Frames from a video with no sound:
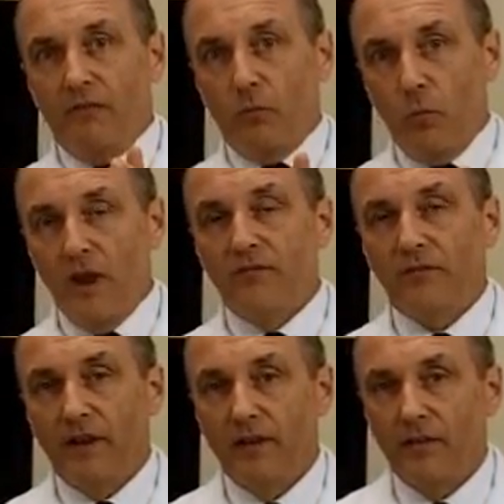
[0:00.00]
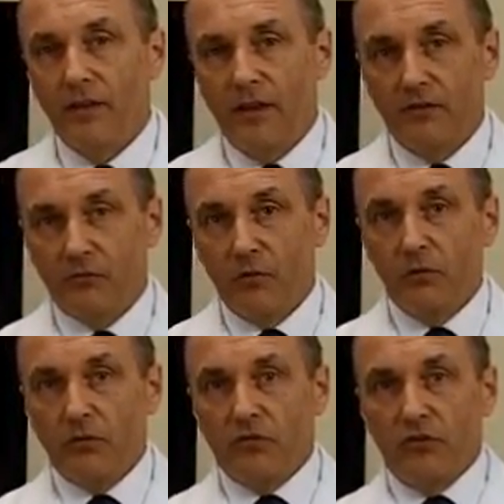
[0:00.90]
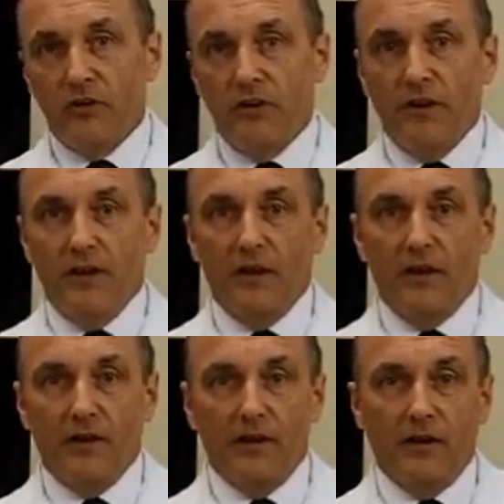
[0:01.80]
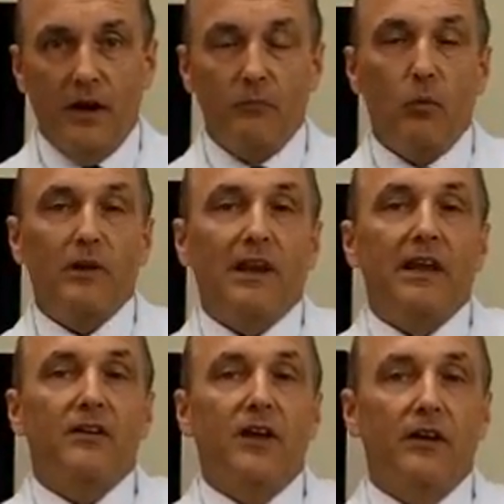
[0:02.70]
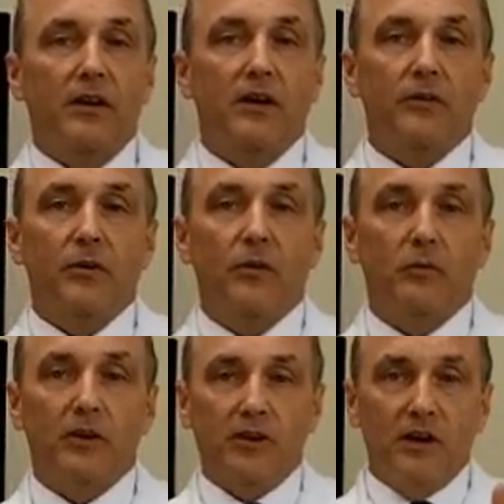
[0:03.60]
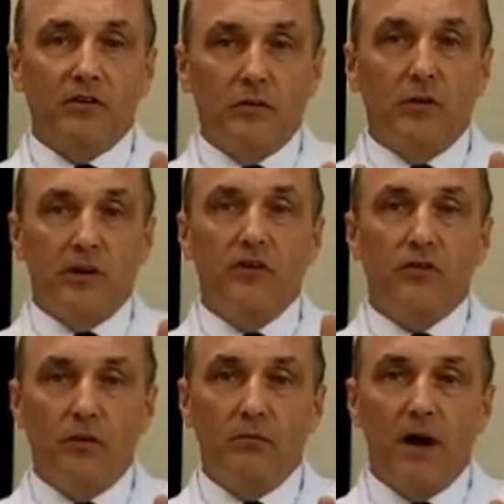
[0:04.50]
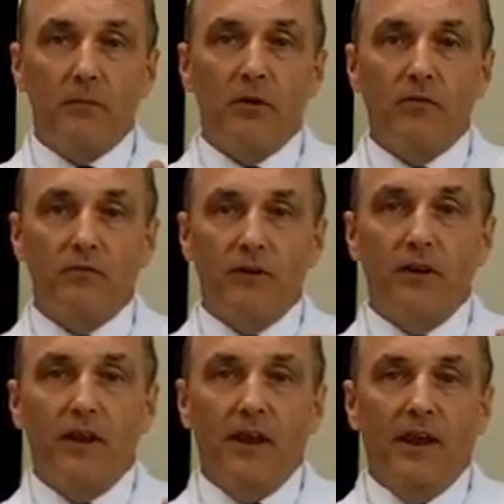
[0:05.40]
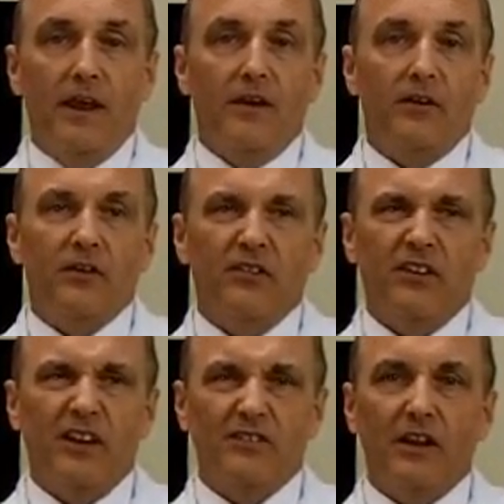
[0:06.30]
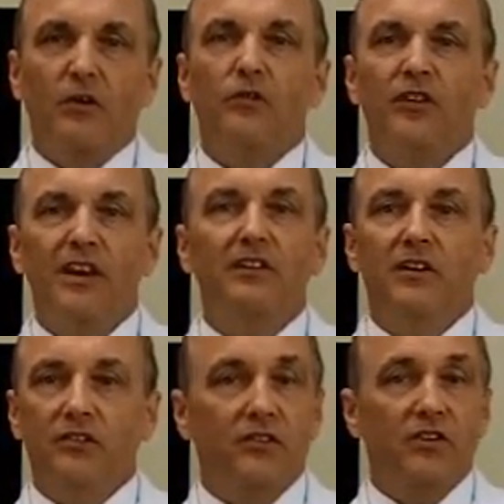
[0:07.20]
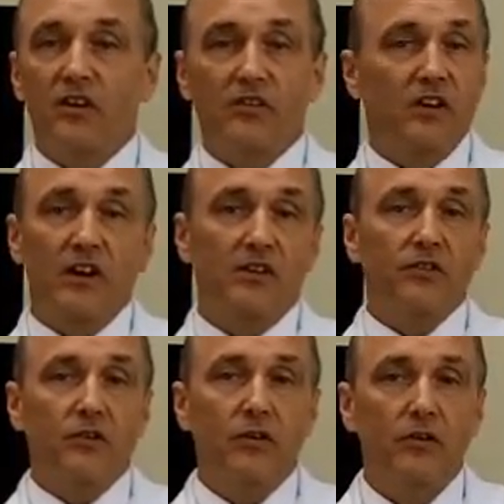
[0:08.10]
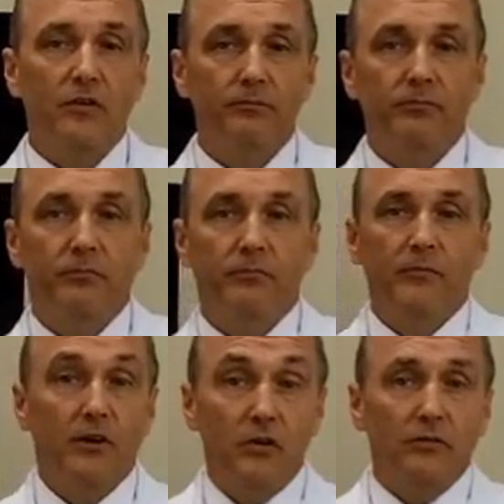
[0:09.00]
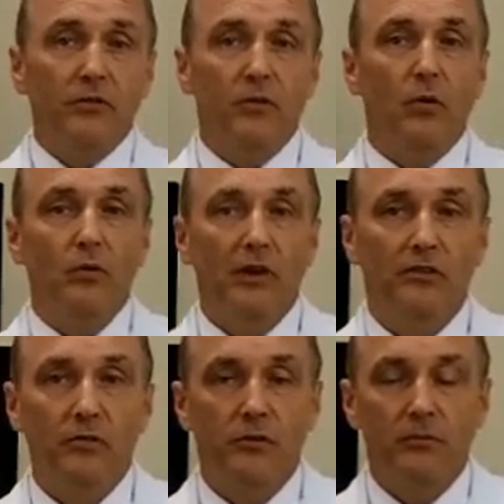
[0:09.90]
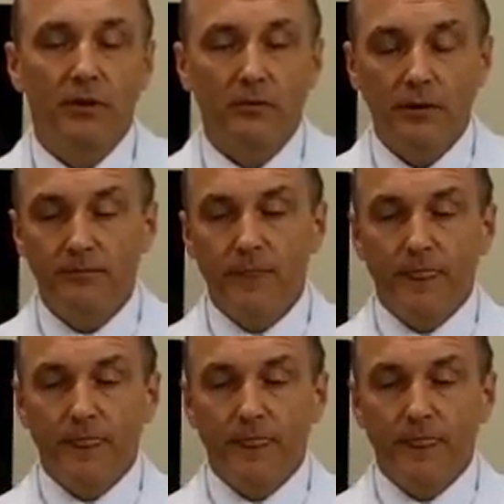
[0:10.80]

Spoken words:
wavelength and frequency up one leg and down the other. We attach little leads to the bottom of your feet, and it gives like a tingling sensation. Again, it doesn't hurt, and you don't feel cold laser either, by the way.